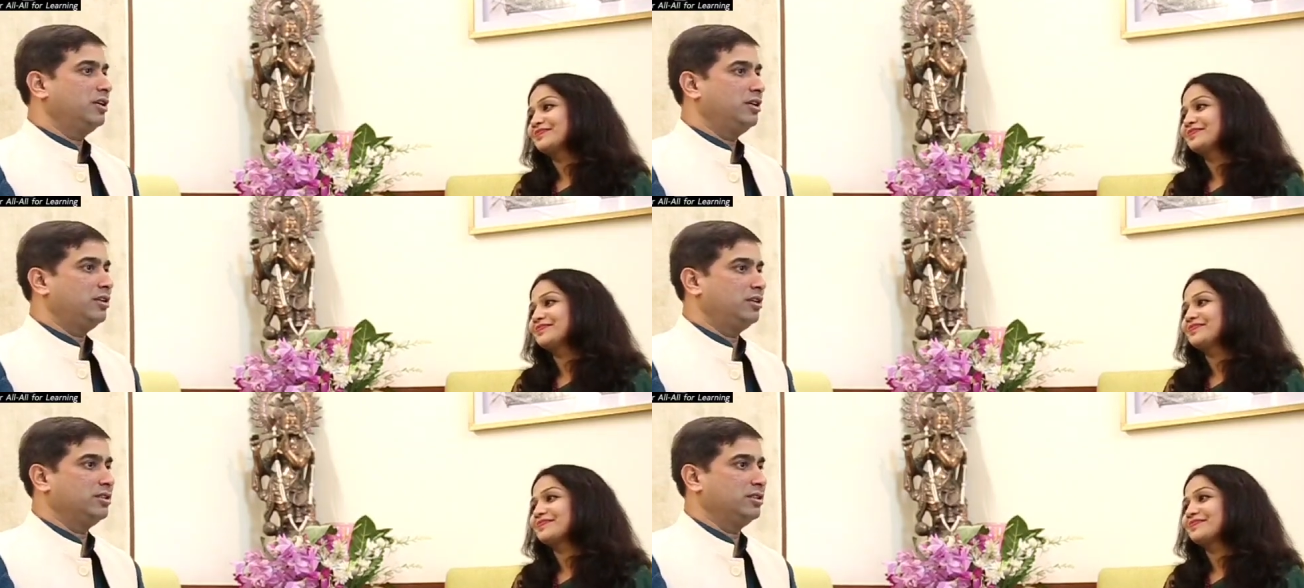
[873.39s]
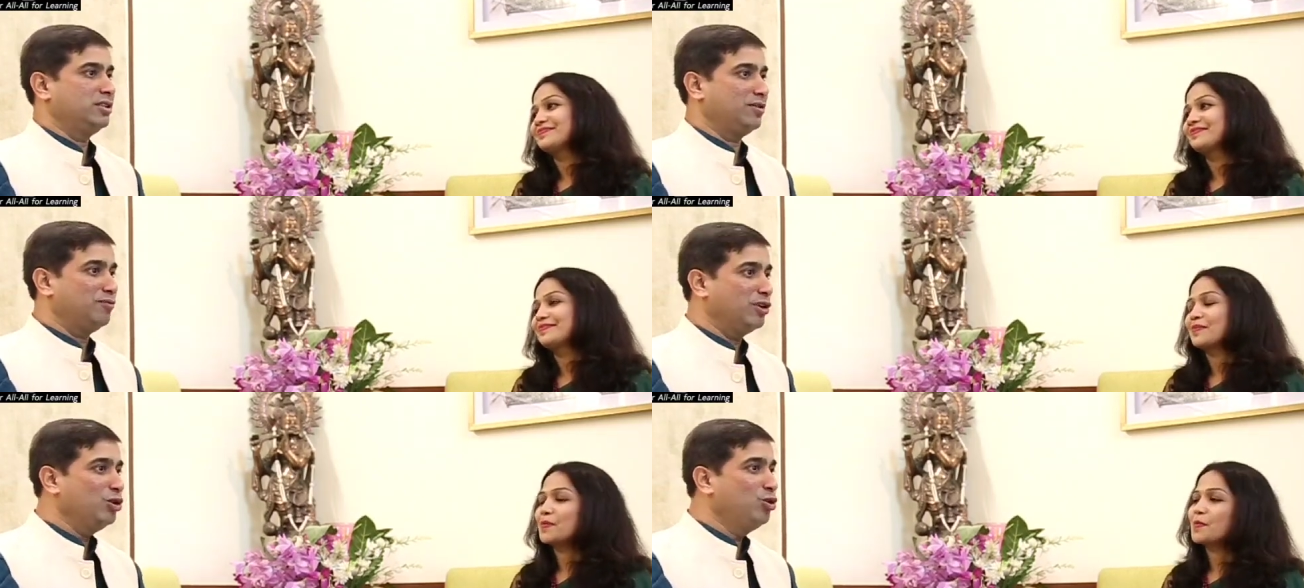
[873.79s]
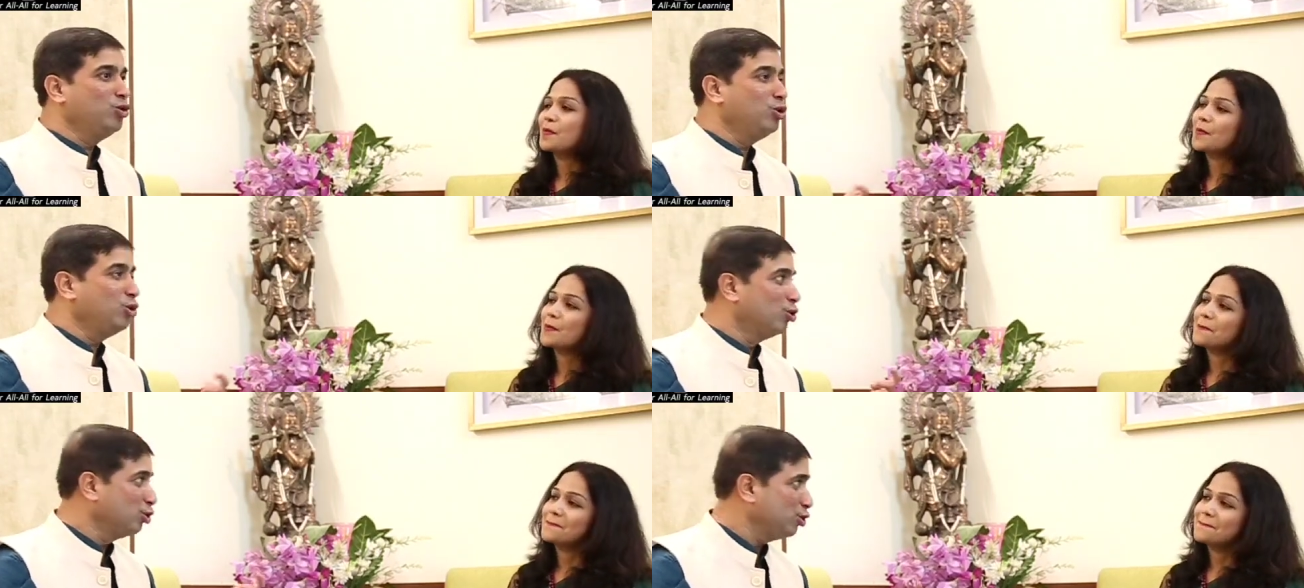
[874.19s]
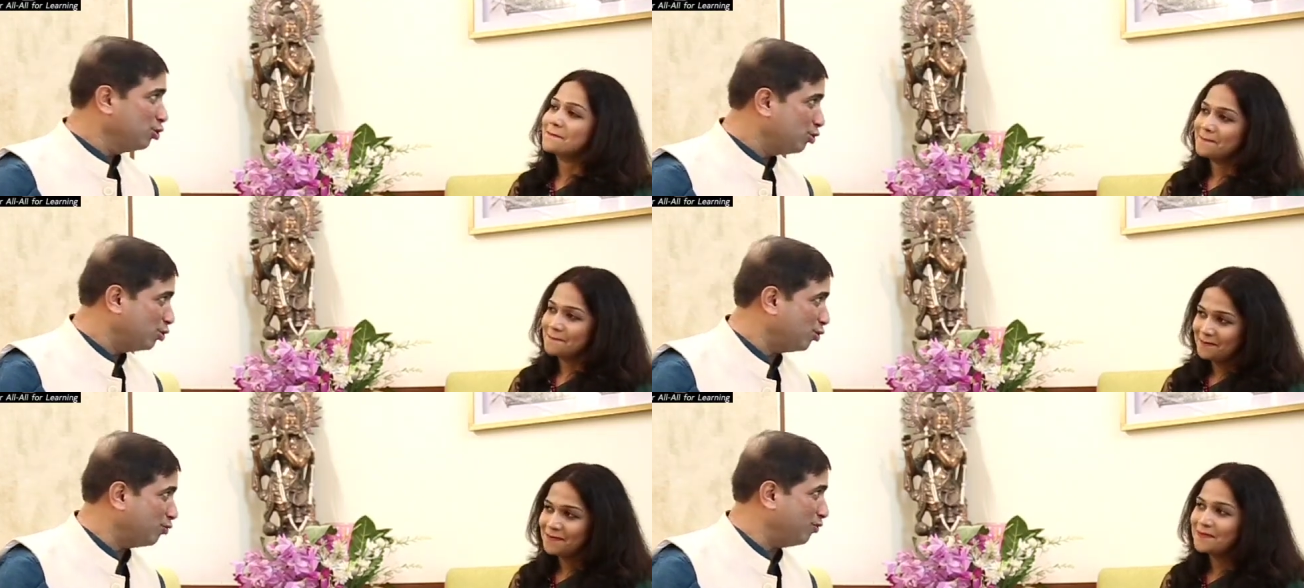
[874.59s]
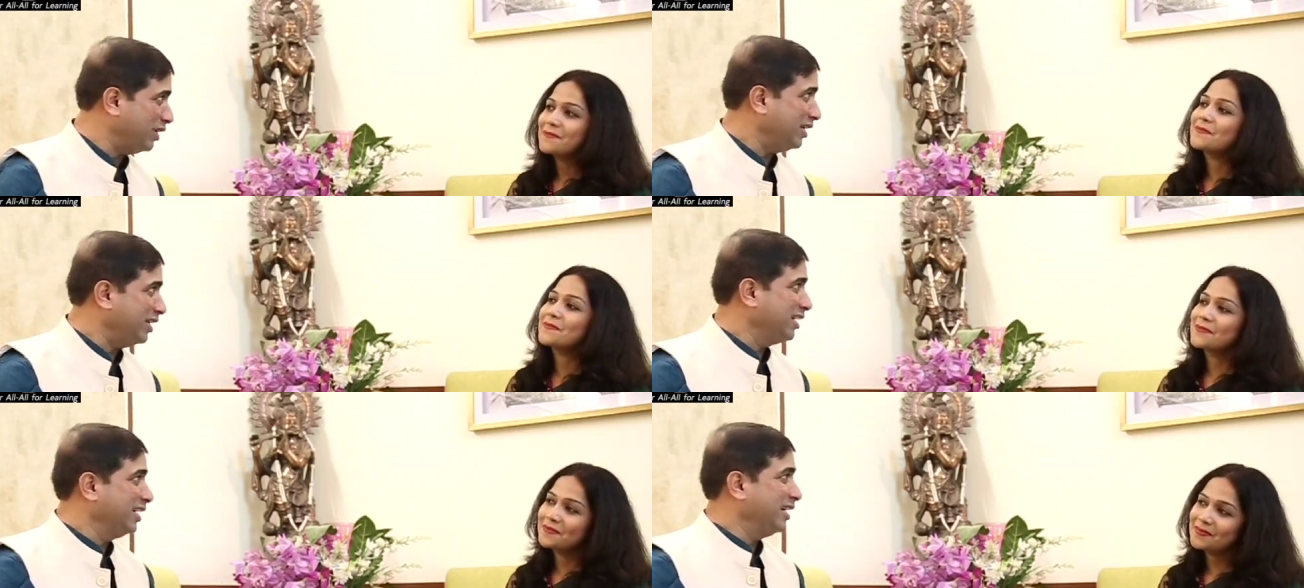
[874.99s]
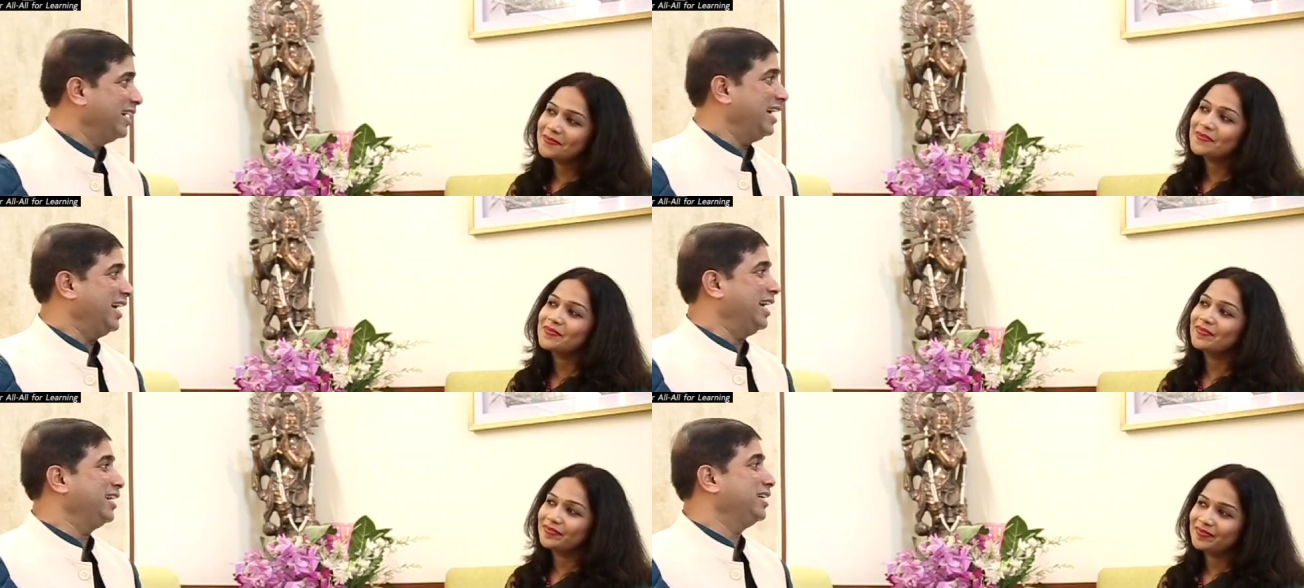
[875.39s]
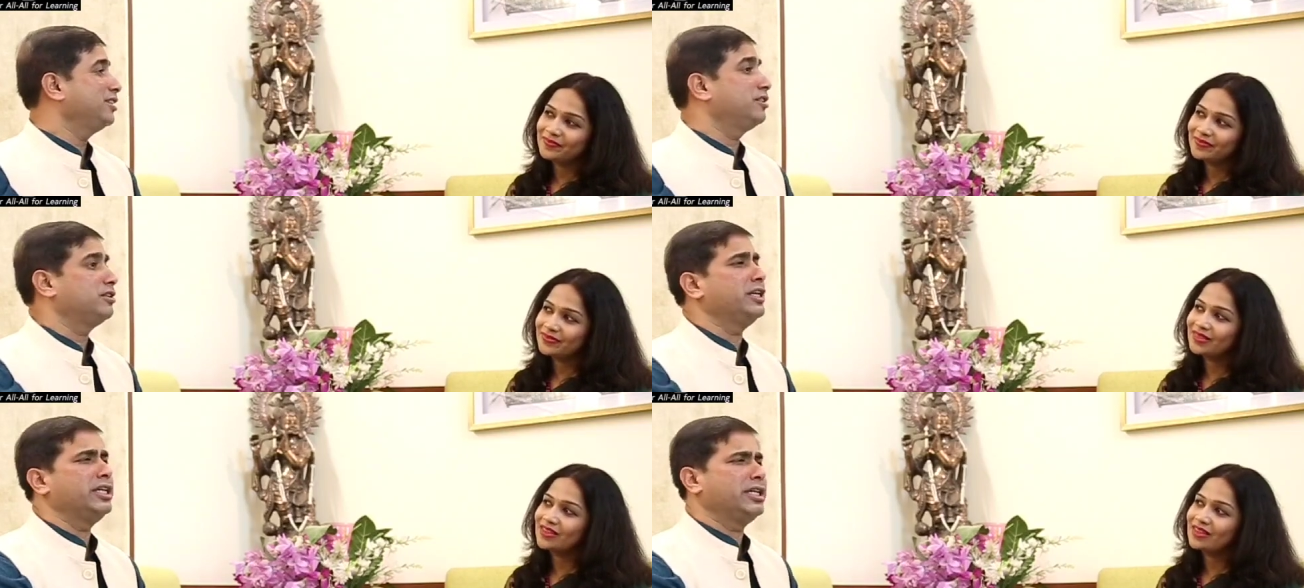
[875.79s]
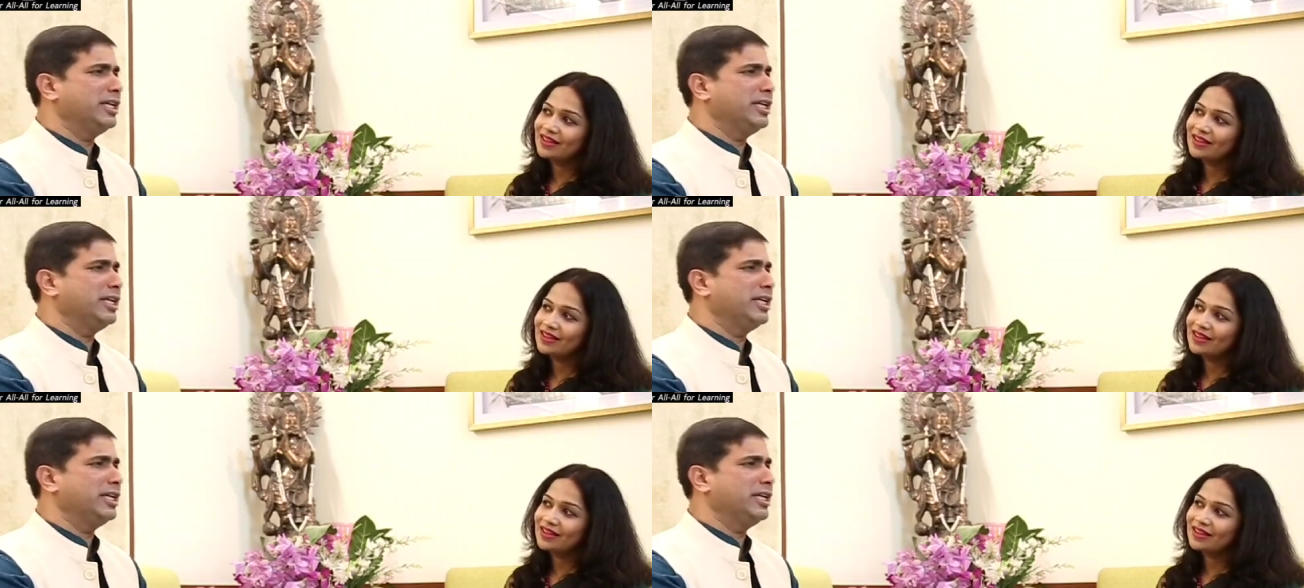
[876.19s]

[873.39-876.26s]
Speaker 1: uh, someone who knows you so well and it